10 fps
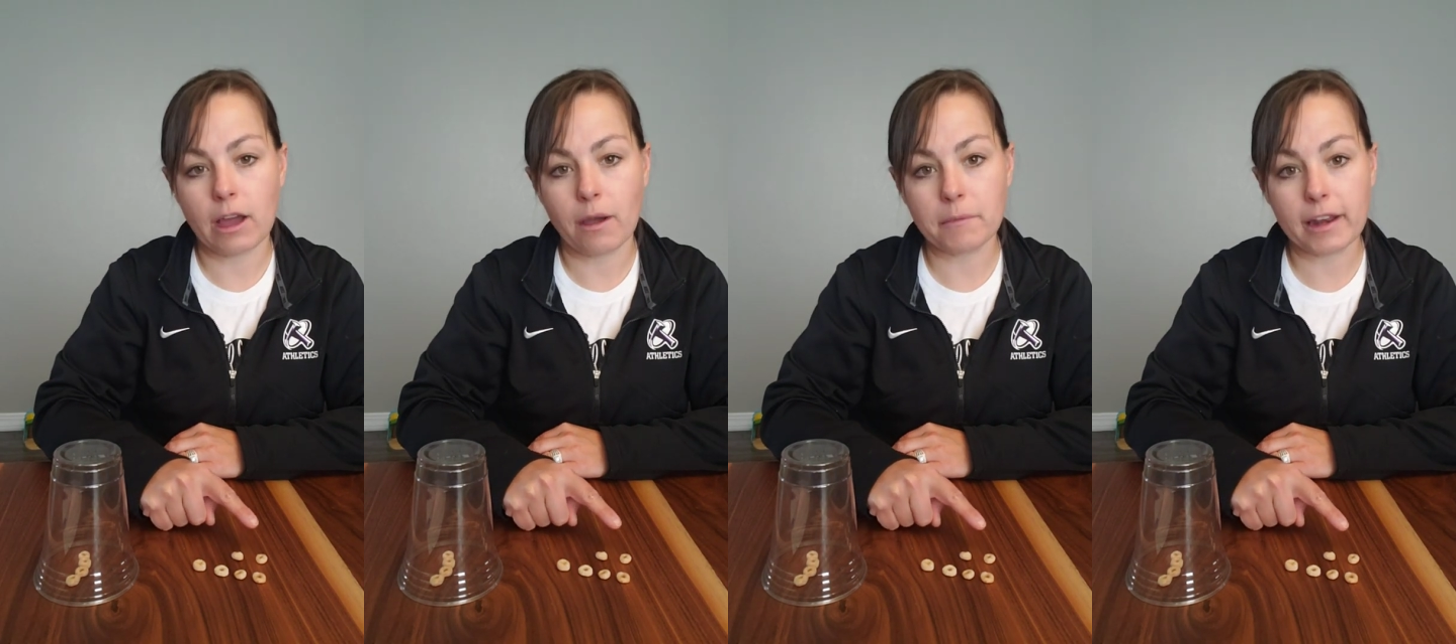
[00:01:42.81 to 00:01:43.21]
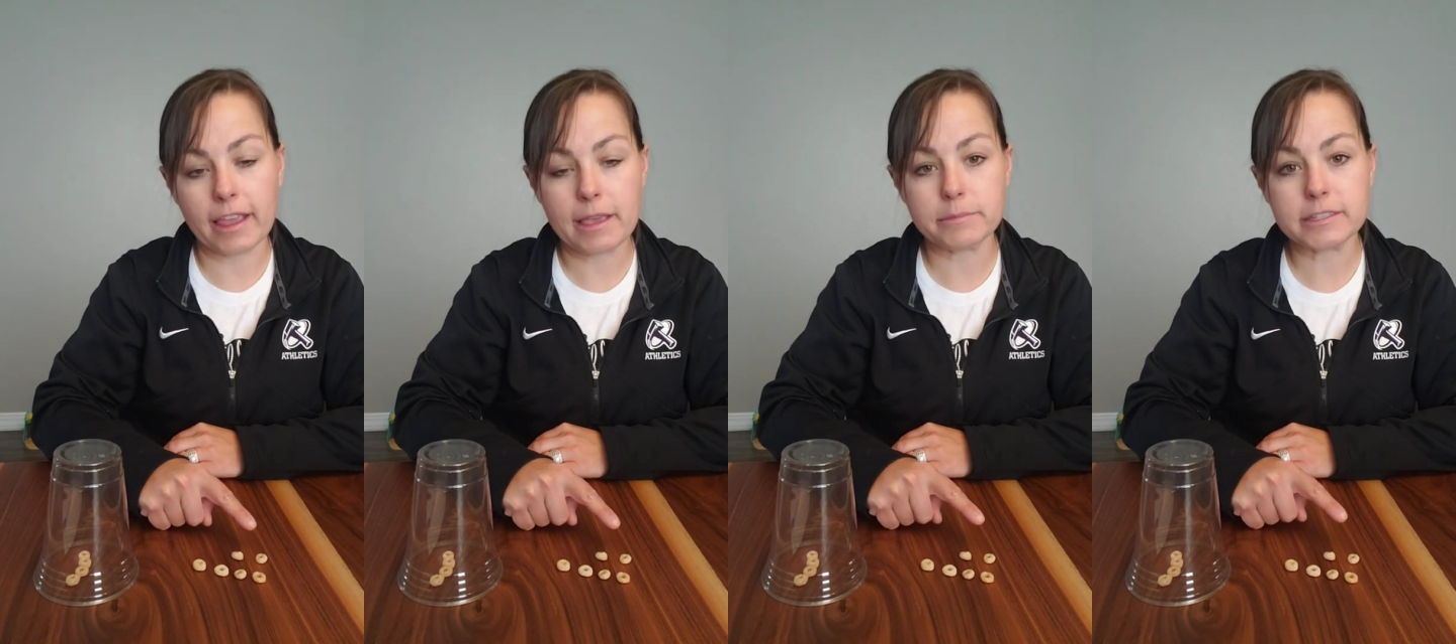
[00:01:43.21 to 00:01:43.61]
I'm going to
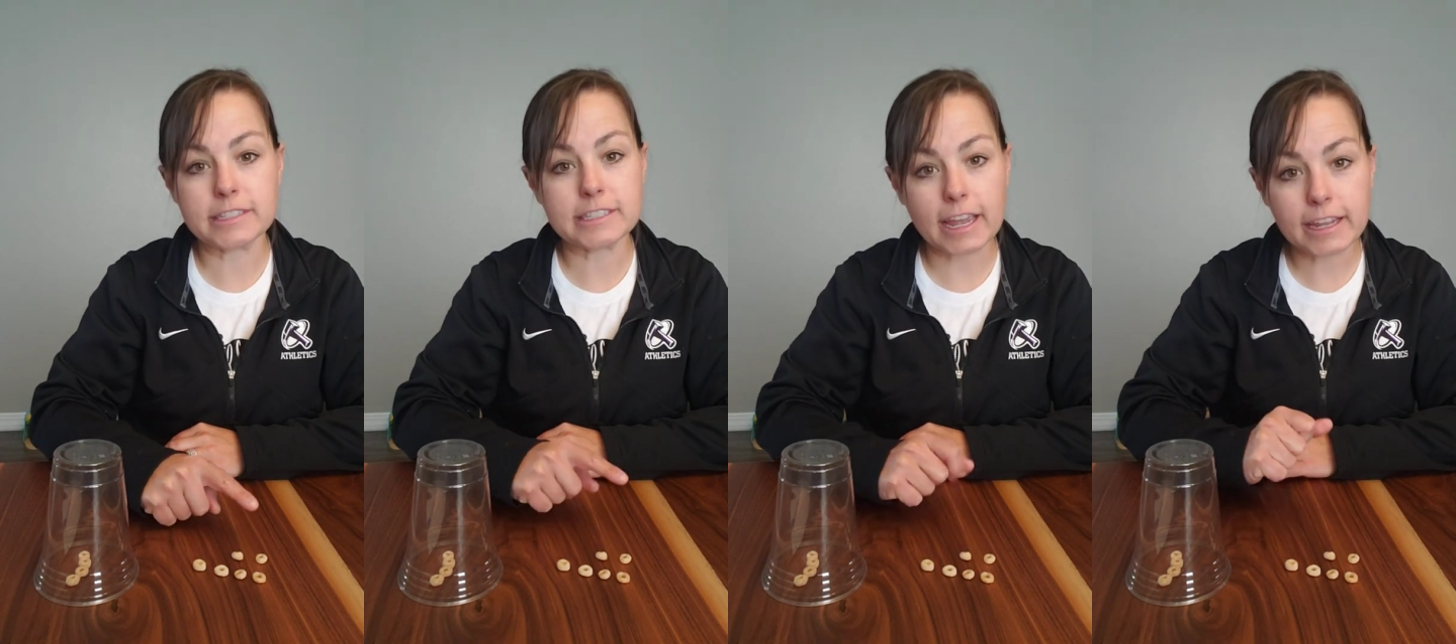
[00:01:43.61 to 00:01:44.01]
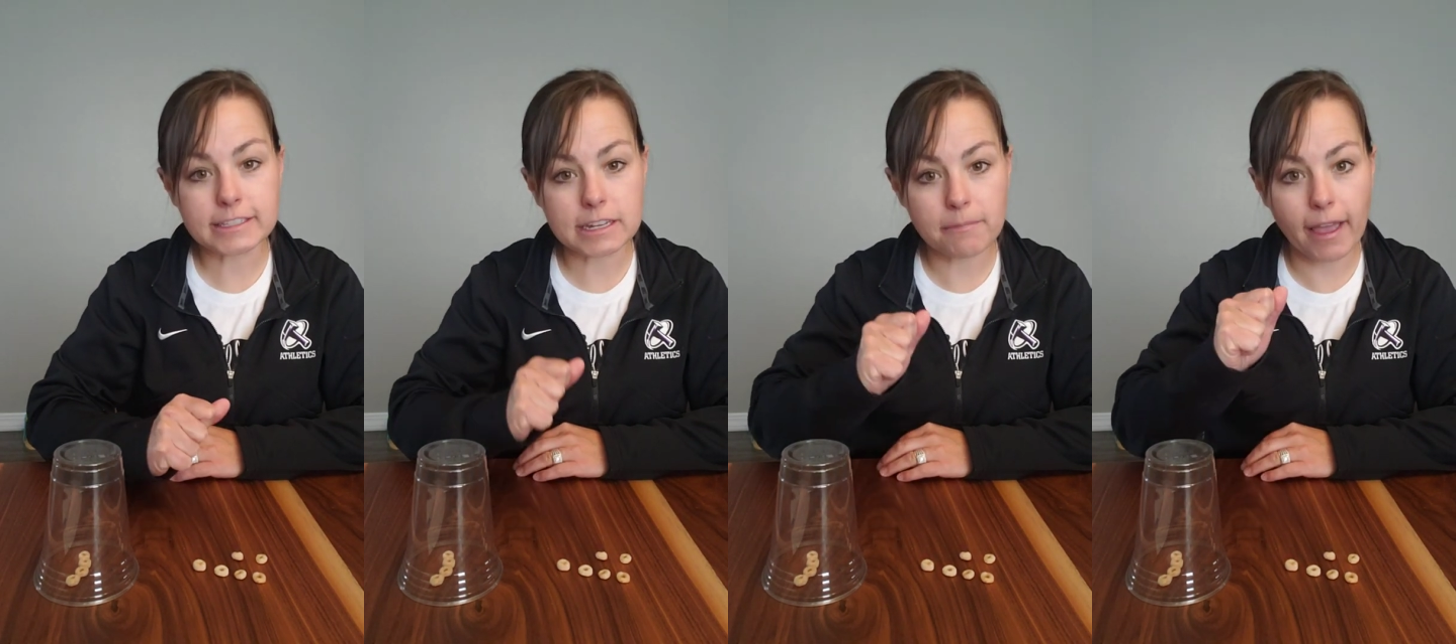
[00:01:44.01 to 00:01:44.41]
keep 6
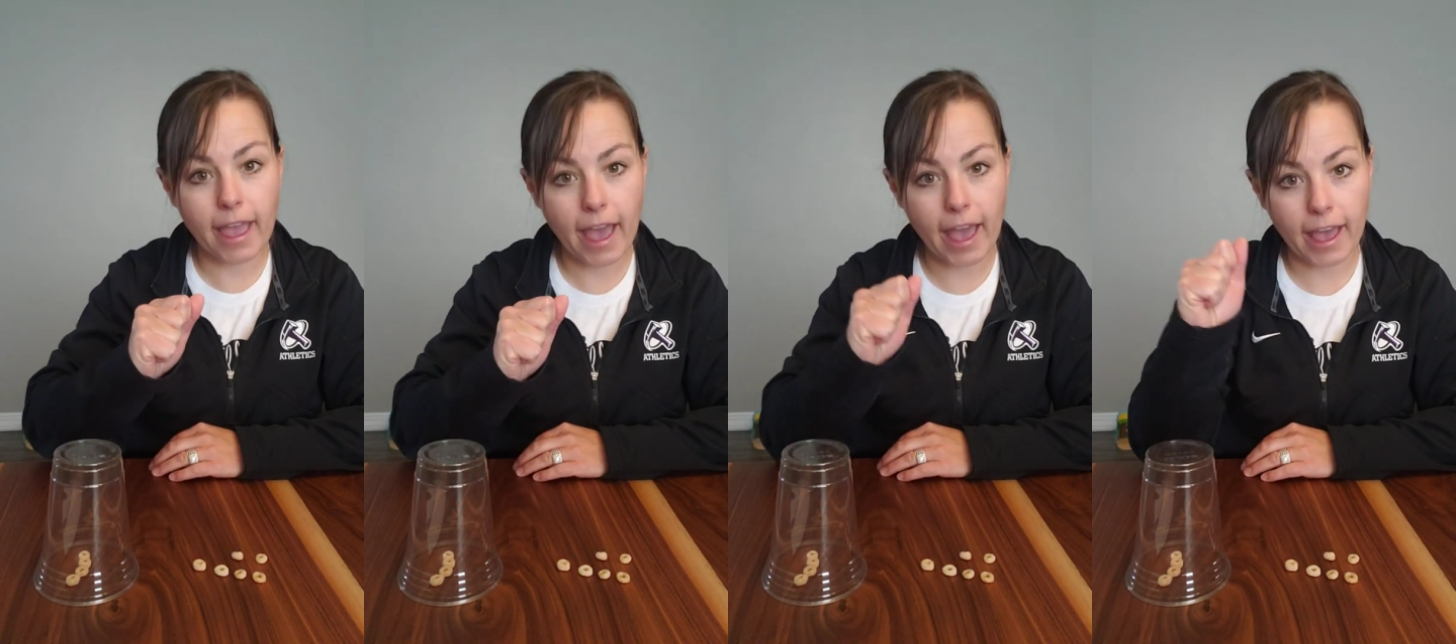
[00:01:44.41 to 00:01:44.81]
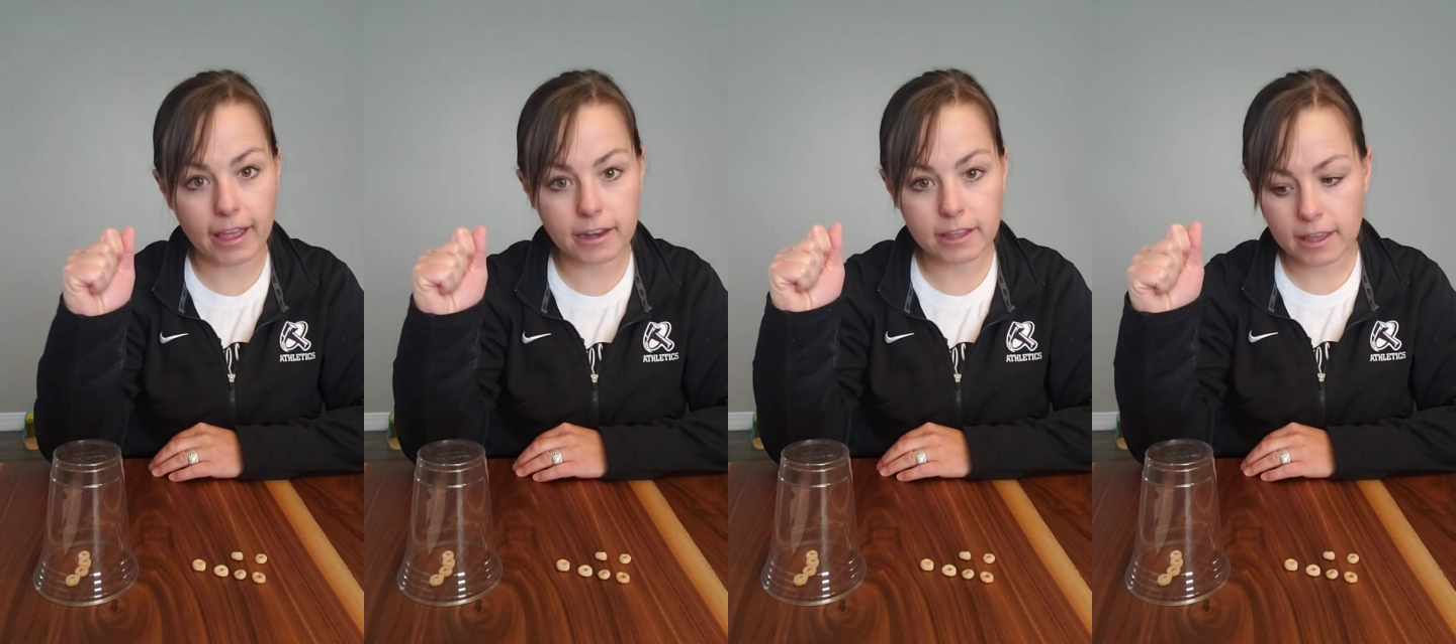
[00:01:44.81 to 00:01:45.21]
in my
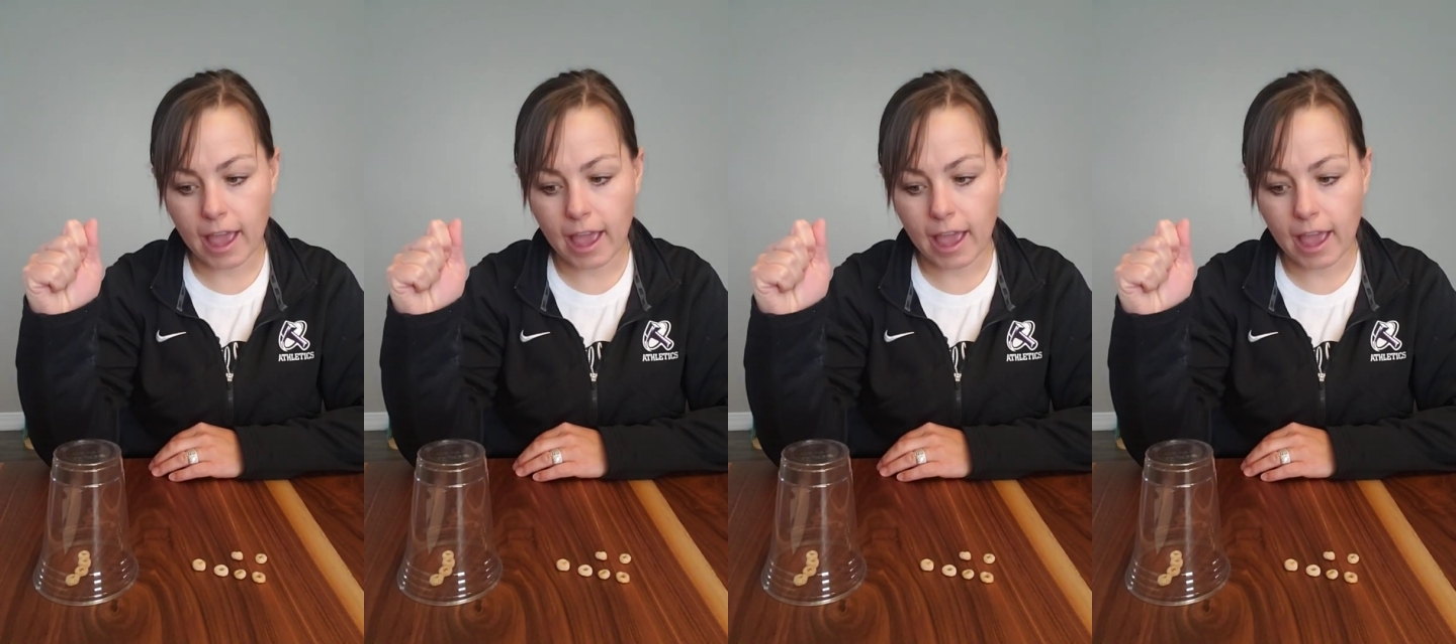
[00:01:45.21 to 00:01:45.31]
head